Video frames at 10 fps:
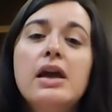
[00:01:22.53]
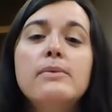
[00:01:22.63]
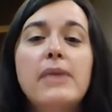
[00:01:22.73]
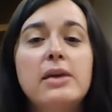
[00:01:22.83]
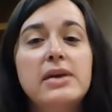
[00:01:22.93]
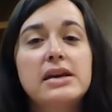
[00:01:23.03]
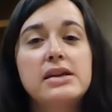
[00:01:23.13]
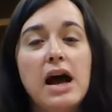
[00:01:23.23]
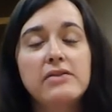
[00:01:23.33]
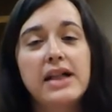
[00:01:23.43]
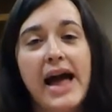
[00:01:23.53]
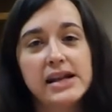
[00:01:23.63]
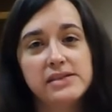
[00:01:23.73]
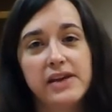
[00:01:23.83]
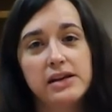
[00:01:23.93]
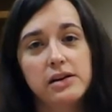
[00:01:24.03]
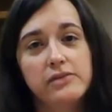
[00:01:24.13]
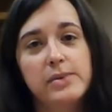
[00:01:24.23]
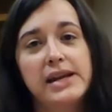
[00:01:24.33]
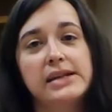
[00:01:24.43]
may be a novel activator
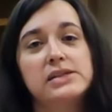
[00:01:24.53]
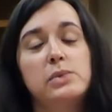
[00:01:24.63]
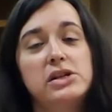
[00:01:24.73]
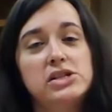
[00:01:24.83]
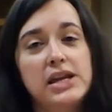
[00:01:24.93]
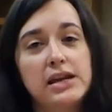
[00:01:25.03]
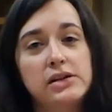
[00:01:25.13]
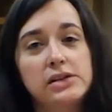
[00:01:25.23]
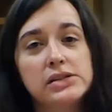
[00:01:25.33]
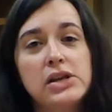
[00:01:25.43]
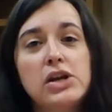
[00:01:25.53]
of Pannexin 1 channels.